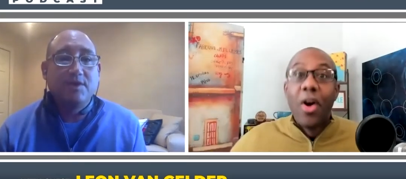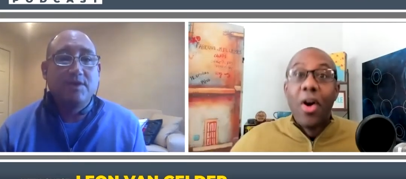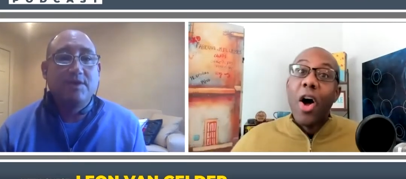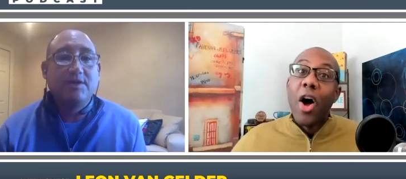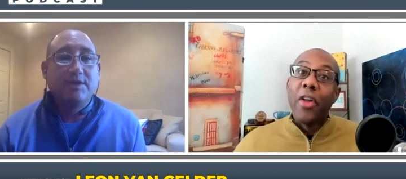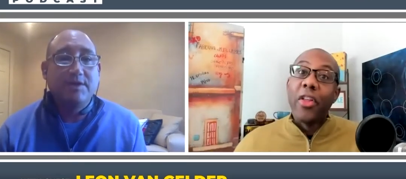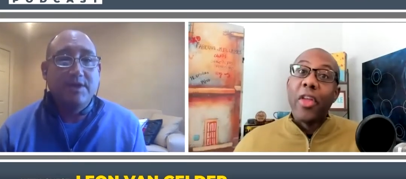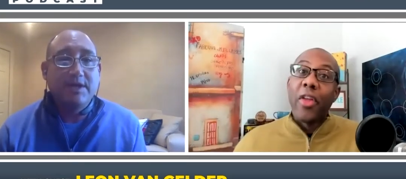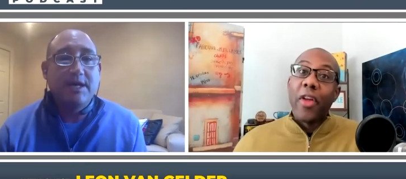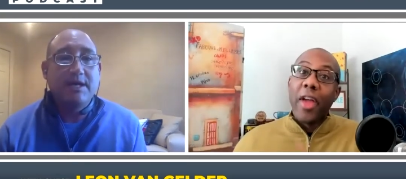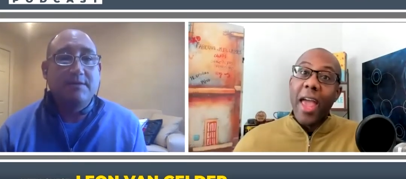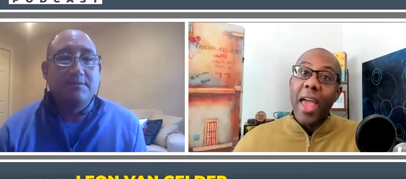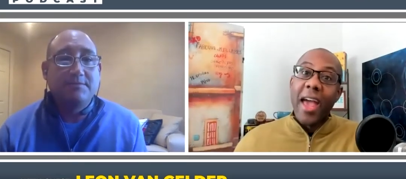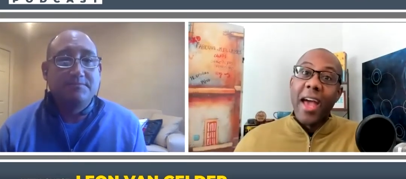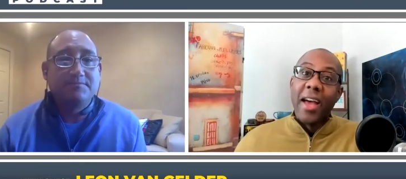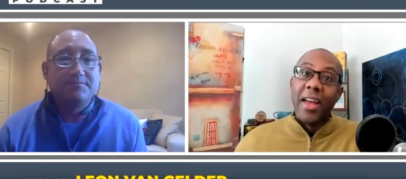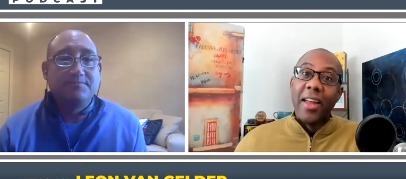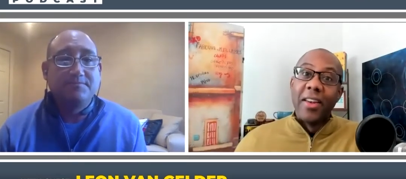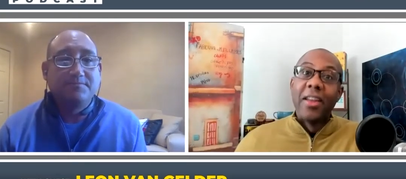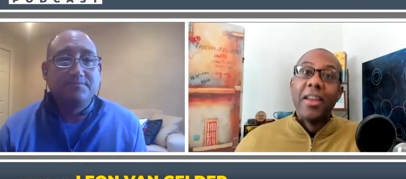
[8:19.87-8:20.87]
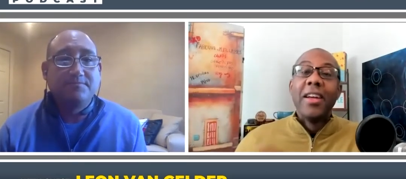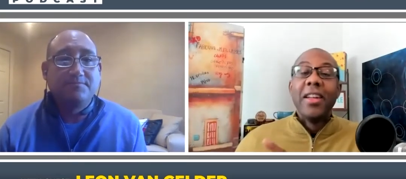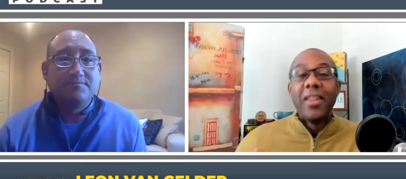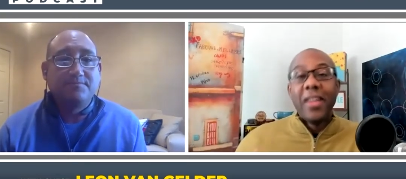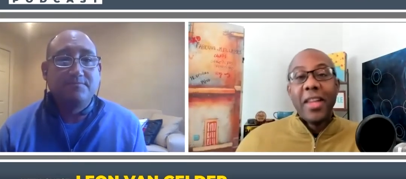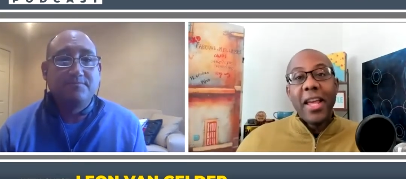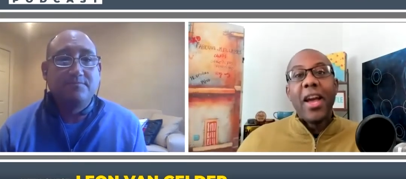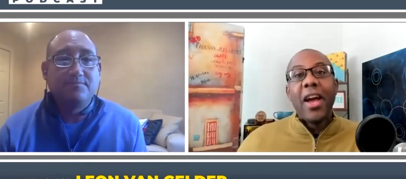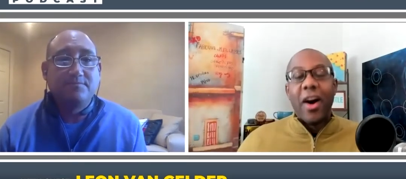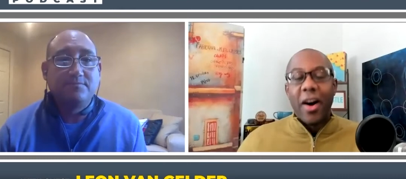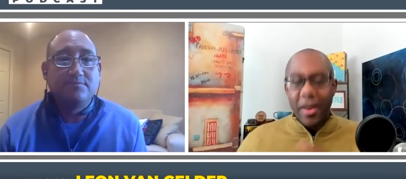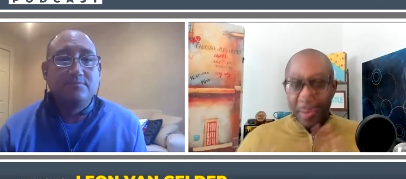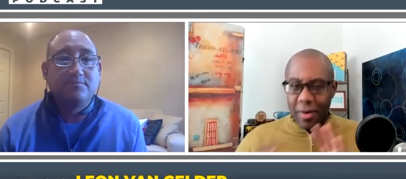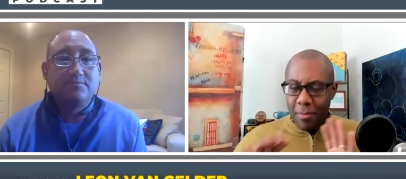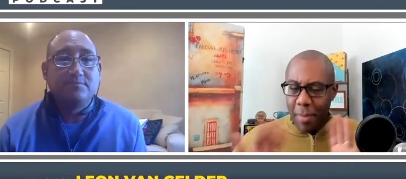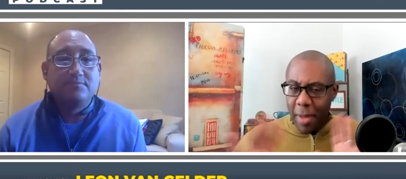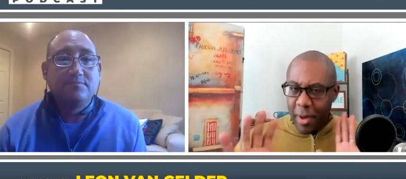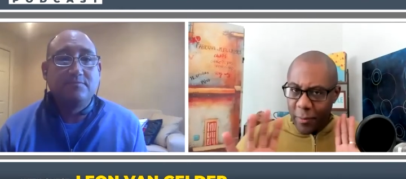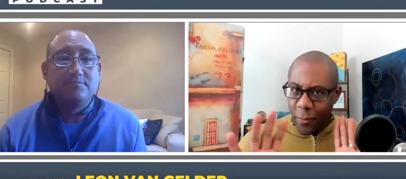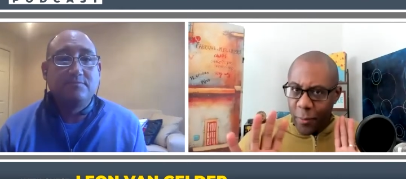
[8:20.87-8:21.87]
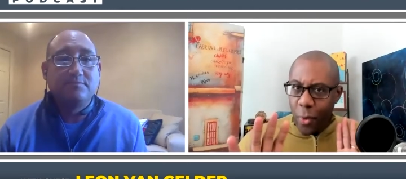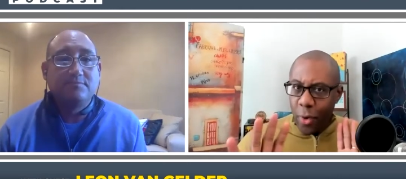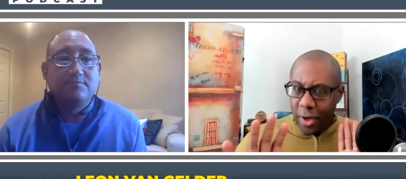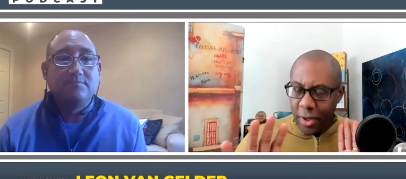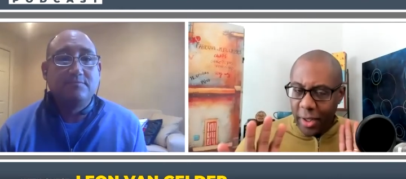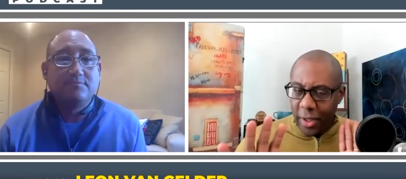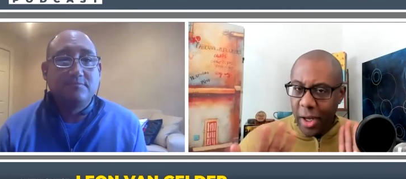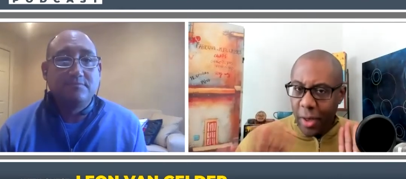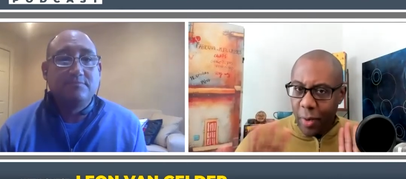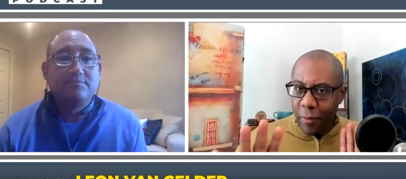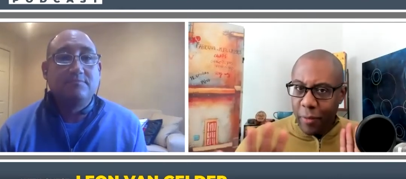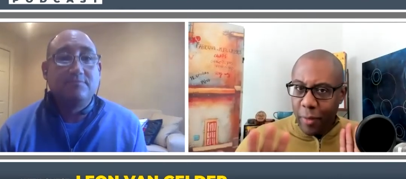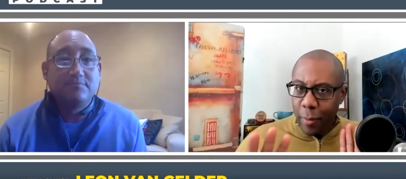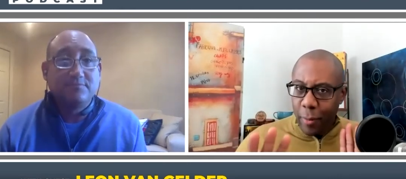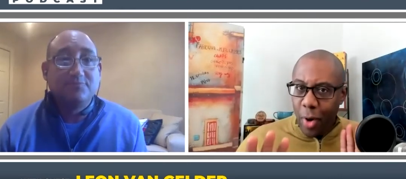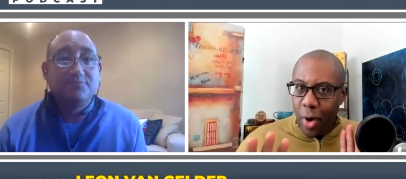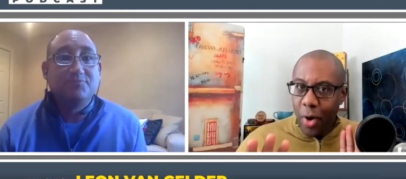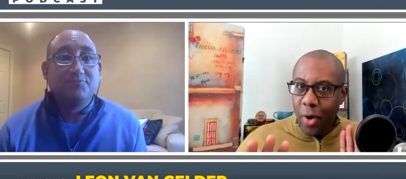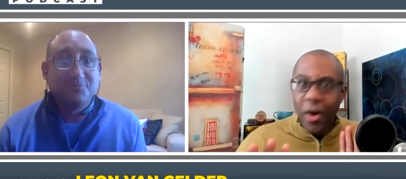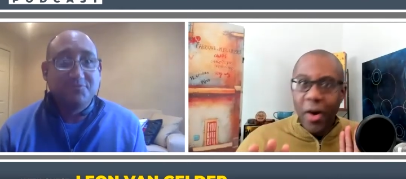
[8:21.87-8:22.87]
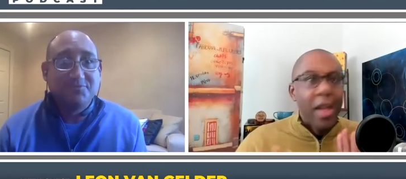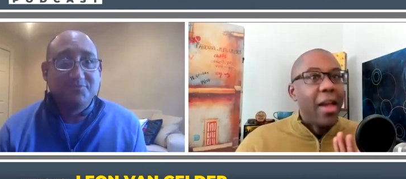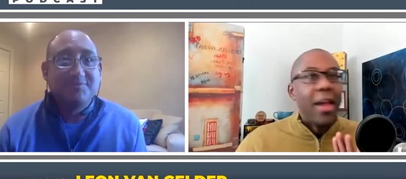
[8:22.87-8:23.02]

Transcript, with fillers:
Speaker 1: On the yeah. other hand, Leon, metaphorically, and correct if I'm wrong,